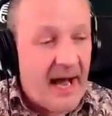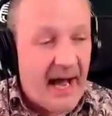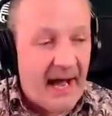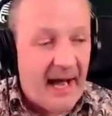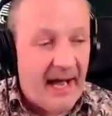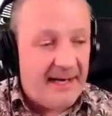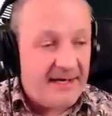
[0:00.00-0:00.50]

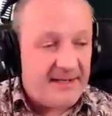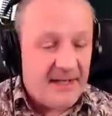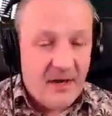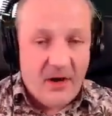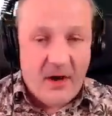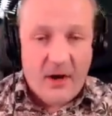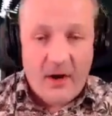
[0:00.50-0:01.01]
And
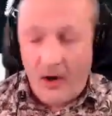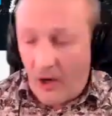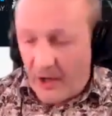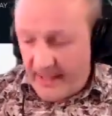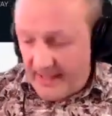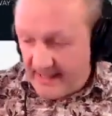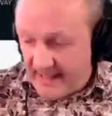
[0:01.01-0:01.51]

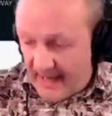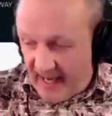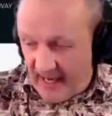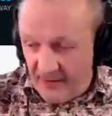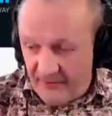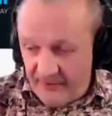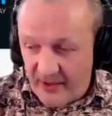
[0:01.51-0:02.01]
I
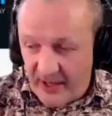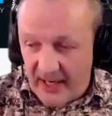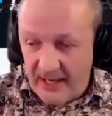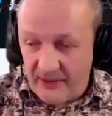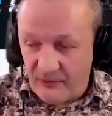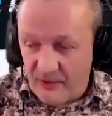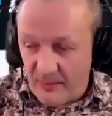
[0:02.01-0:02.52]
gave
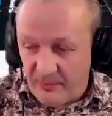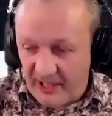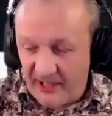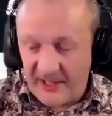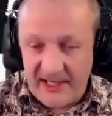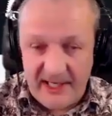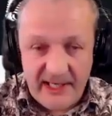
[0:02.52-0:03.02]
a
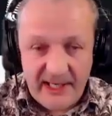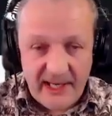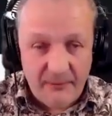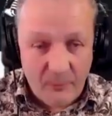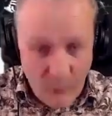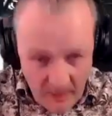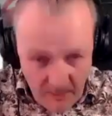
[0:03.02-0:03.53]
reply
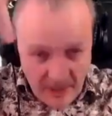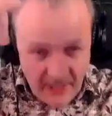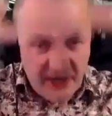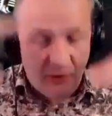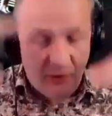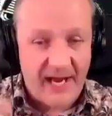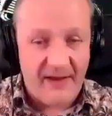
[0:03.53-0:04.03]
with my
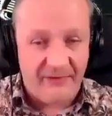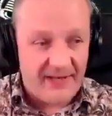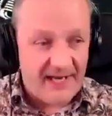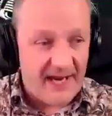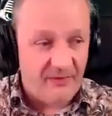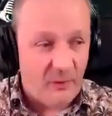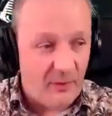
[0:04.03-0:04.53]

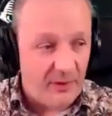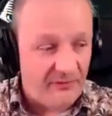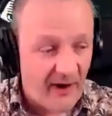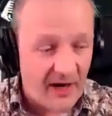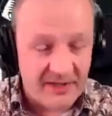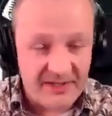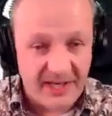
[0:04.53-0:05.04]
affidavit with
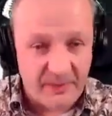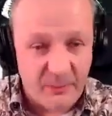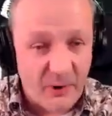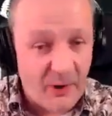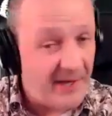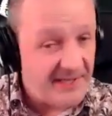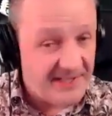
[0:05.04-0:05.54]
40 odd
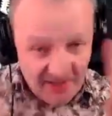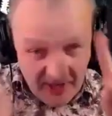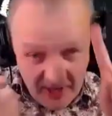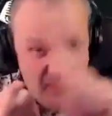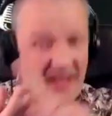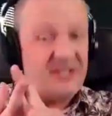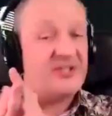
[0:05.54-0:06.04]
points. I
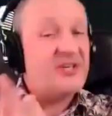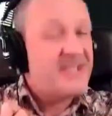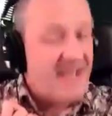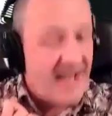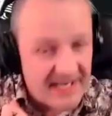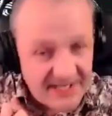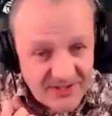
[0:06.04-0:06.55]
mentioned
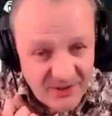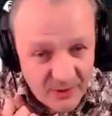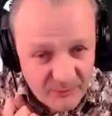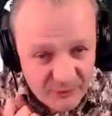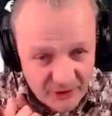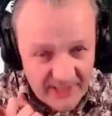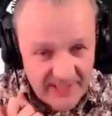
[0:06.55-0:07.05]
Denis
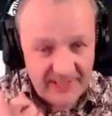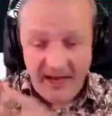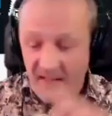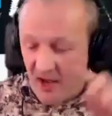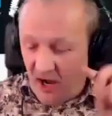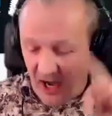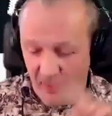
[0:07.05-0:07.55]
O'Brien.
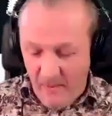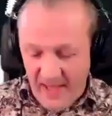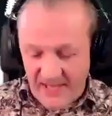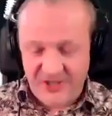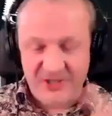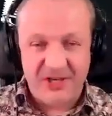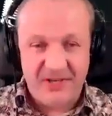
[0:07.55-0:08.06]
I
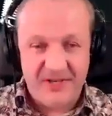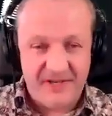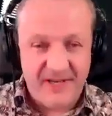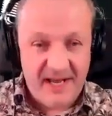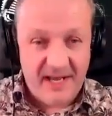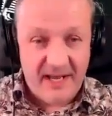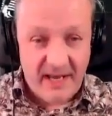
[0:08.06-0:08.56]
mentioned,
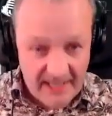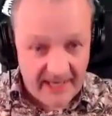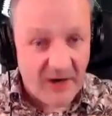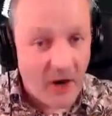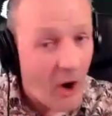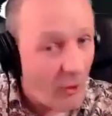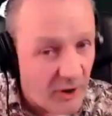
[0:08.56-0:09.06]

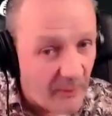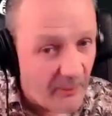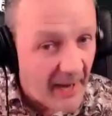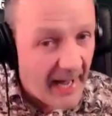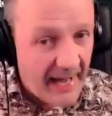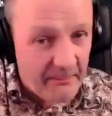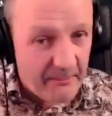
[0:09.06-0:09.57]
like, how come
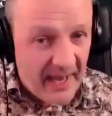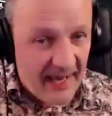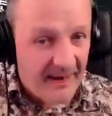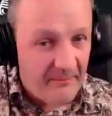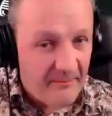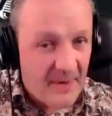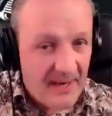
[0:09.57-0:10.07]

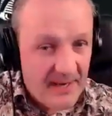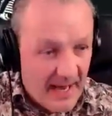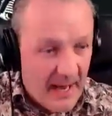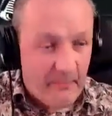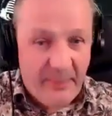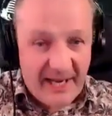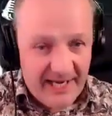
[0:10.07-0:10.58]

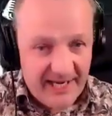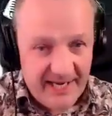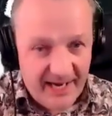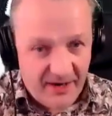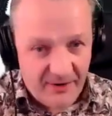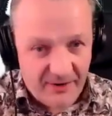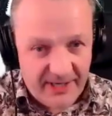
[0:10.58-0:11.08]
a
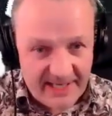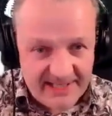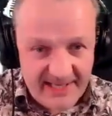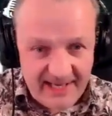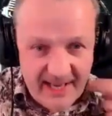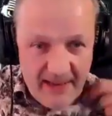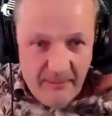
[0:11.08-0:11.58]
billionaire gets
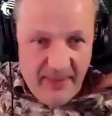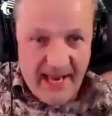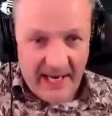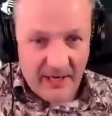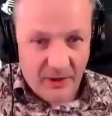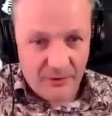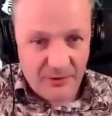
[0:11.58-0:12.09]
a
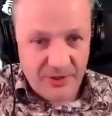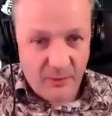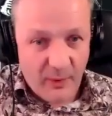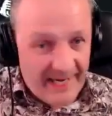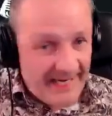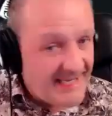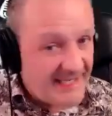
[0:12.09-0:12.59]
bailout
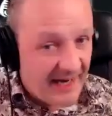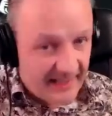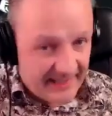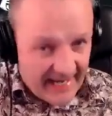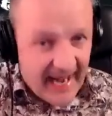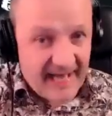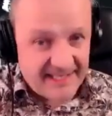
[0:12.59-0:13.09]
when he's
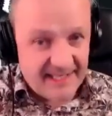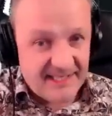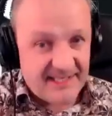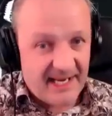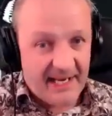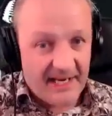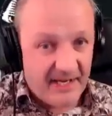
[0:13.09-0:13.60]
got
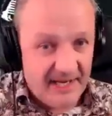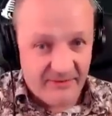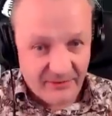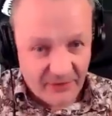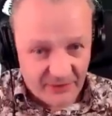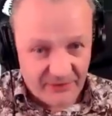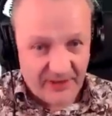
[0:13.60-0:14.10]
assets and I have
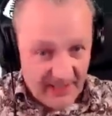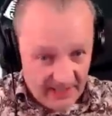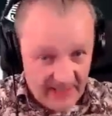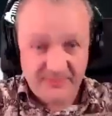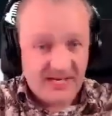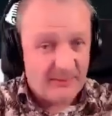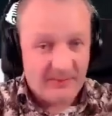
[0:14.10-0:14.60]
nothing. And
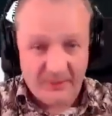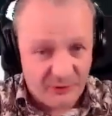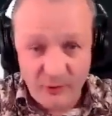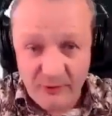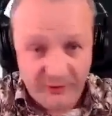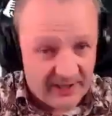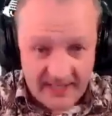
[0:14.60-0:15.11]
I was able to
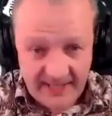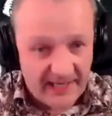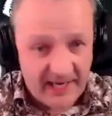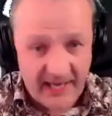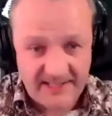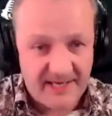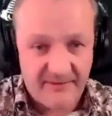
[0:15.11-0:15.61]
prove that I'd
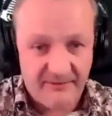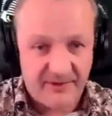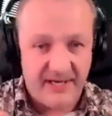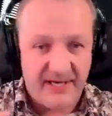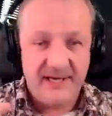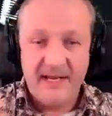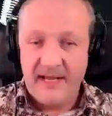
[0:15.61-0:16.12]
lost
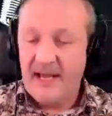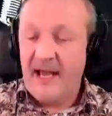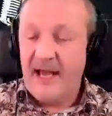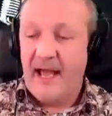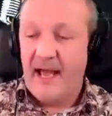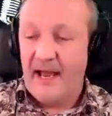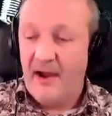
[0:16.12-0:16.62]
everything.
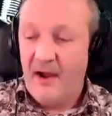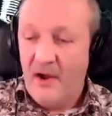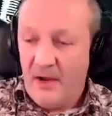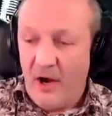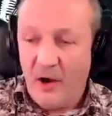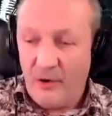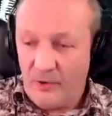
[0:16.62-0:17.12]

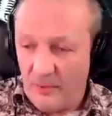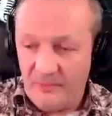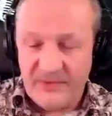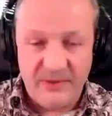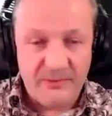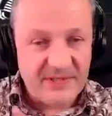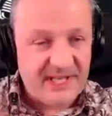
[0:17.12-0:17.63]
How come
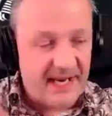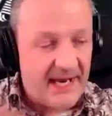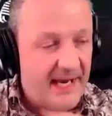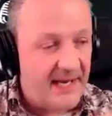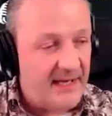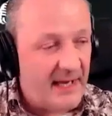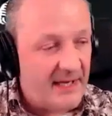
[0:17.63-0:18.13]
there was
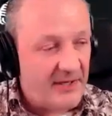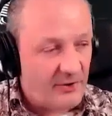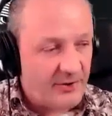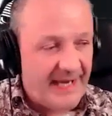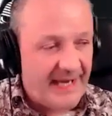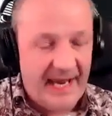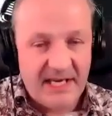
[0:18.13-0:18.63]
another
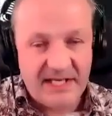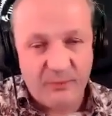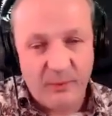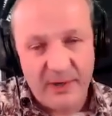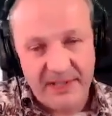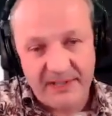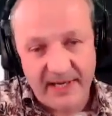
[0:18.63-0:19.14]
case
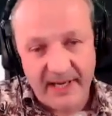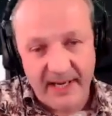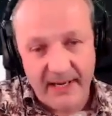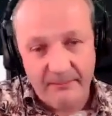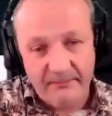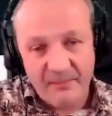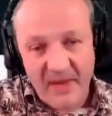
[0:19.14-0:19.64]
with
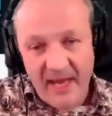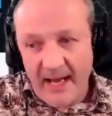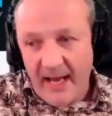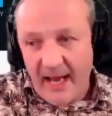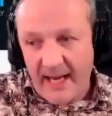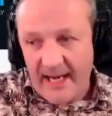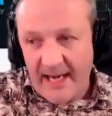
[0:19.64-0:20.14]
an
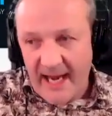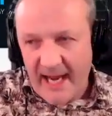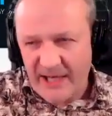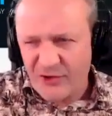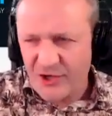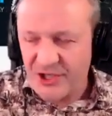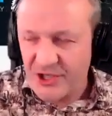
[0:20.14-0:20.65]

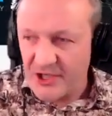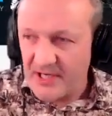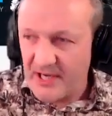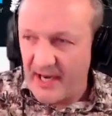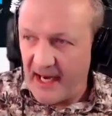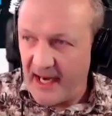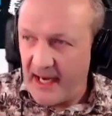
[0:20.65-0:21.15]

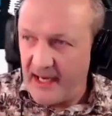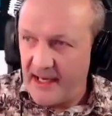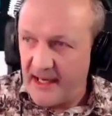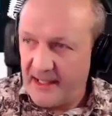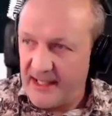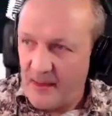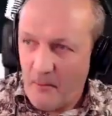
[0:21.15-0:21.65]
electrician in,
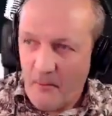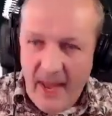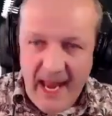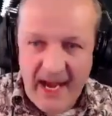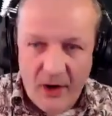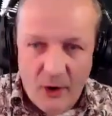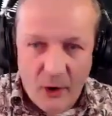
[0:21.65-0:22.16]
I think,
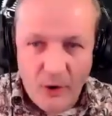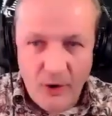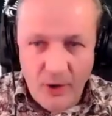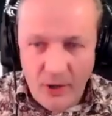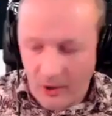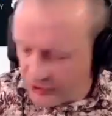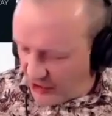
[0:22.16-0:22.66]
Mayo
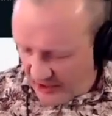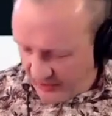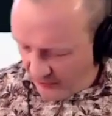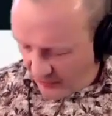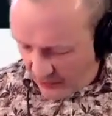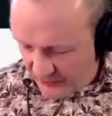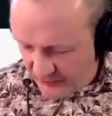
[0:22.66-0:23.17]
or
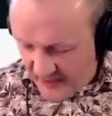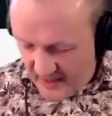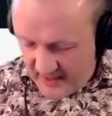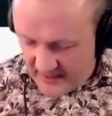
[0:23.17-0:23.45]
Tyrone,